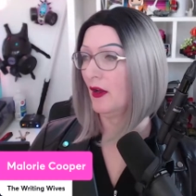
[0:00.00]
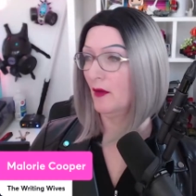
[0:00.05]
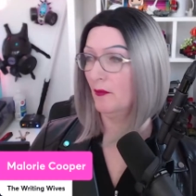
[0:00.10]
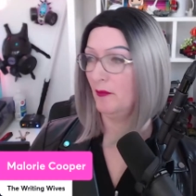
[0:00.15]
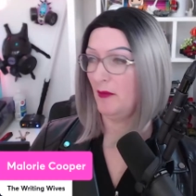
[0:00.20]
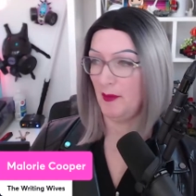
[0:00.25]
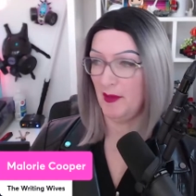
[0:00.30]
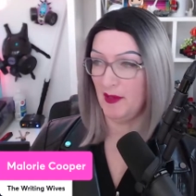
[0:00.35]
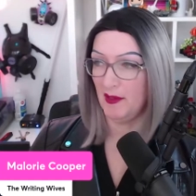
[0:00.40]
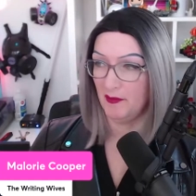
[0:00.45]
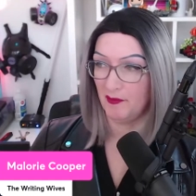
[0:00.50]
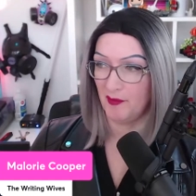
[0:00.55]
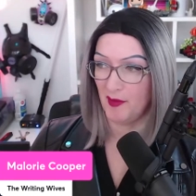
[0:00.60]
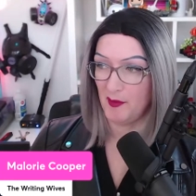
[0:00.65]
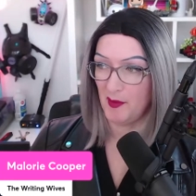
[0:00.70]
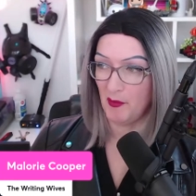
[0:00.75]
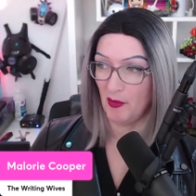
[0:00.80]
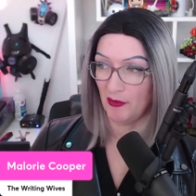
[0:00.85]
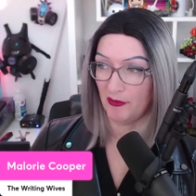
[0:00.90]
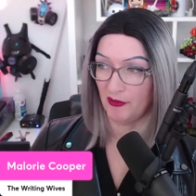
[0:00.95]

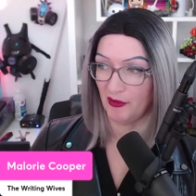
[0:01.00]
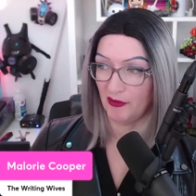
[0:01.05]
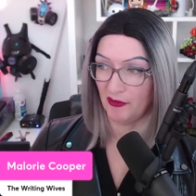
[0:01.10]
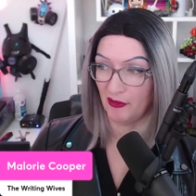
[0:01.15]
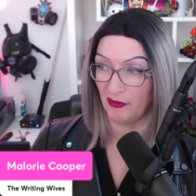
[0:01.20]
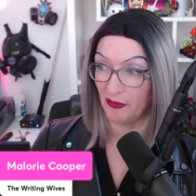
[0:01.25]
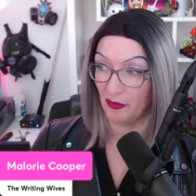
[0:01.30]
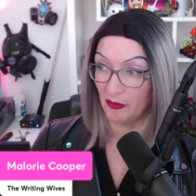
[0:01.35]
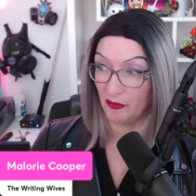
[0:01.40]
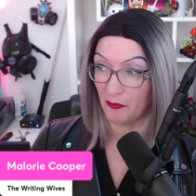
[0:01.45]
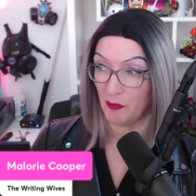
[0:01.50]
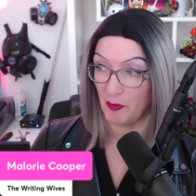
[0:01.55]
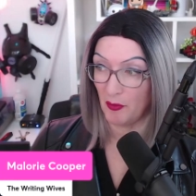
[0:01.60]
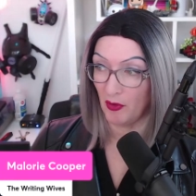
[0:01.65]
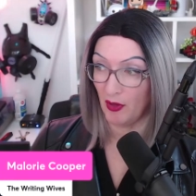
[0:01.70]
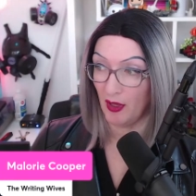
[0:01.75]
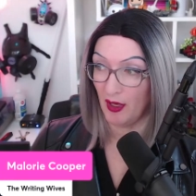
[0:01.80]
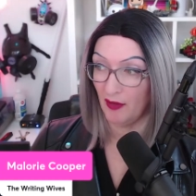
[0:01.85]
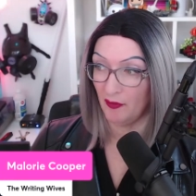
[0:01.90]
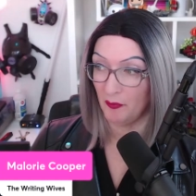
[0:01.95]
Maybe book 6 just turns some
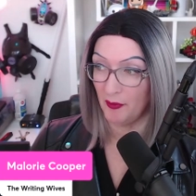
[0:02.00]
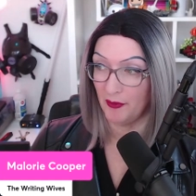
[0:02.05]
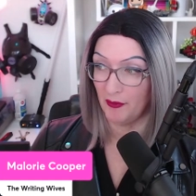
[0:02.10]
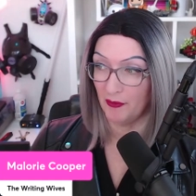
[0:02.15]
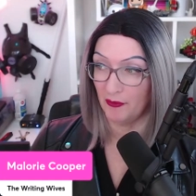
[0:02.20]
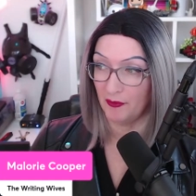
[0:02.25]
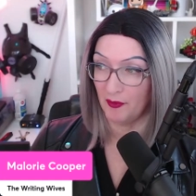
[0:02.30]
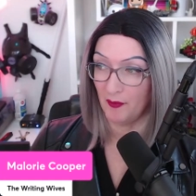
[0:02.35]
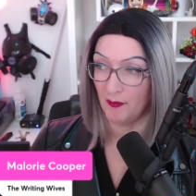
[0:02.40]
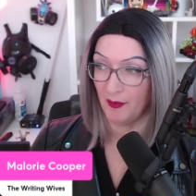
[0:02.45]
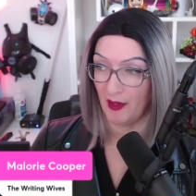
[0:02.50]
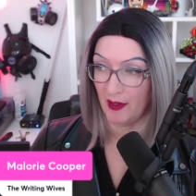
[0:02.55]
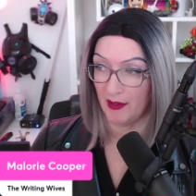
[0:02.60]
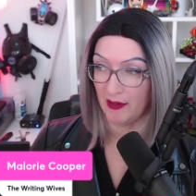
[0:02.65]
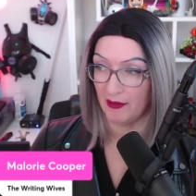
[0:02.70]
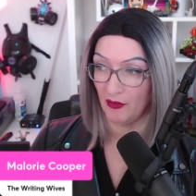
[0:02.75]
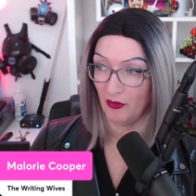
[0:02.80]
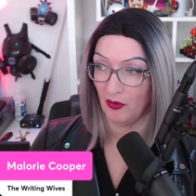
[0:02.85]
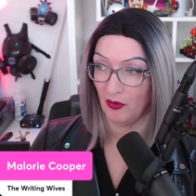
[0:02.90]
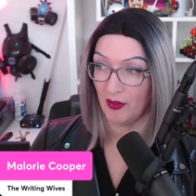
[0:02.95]
people off, but there's something I need
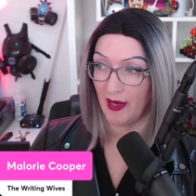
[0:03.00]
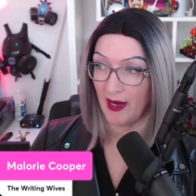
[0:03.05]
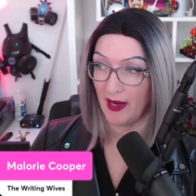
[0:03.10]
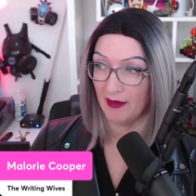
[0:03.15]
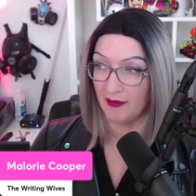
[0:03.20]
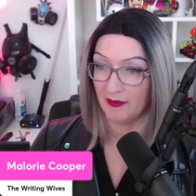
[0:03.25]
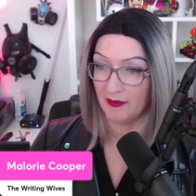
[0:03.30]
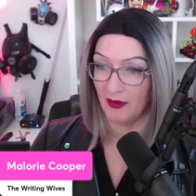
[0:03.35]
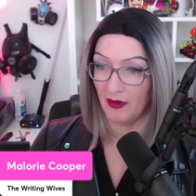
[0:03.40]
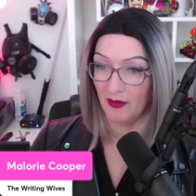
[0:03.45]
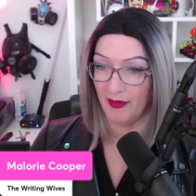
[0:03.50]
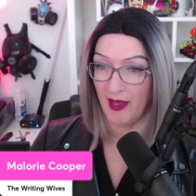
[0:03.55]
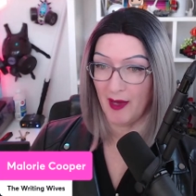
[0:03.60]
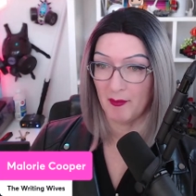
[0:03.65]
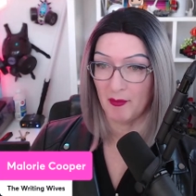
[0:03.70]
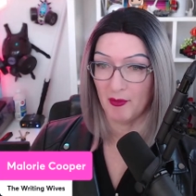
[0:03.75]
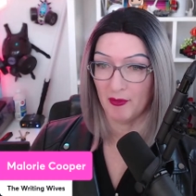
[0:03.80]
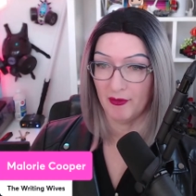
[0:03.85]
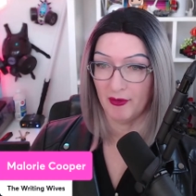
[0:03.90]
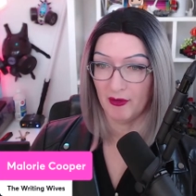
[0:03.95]
to look at on that
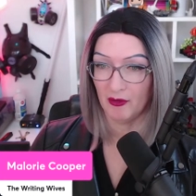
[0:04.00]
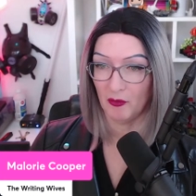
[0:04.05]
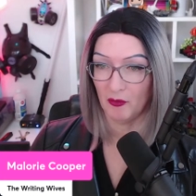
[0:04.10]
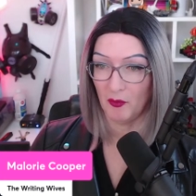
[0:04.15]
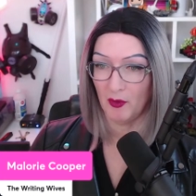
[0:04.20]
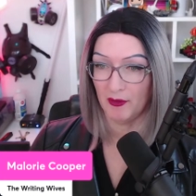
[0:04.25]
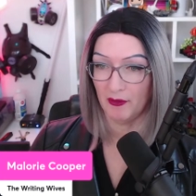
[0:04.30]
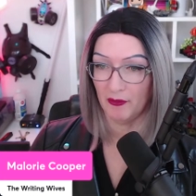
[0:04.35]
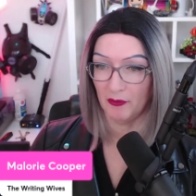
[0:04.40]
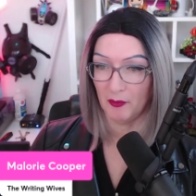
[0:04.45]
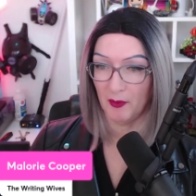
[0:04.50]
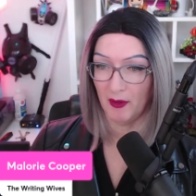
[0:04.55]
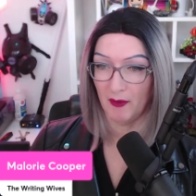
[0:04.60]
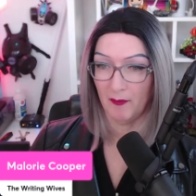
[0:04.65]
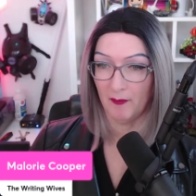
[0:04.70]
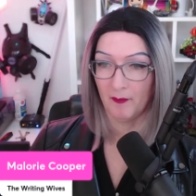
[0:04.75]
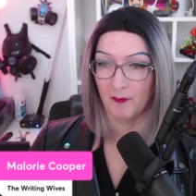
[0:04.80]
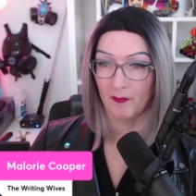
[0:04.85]
particular one as well.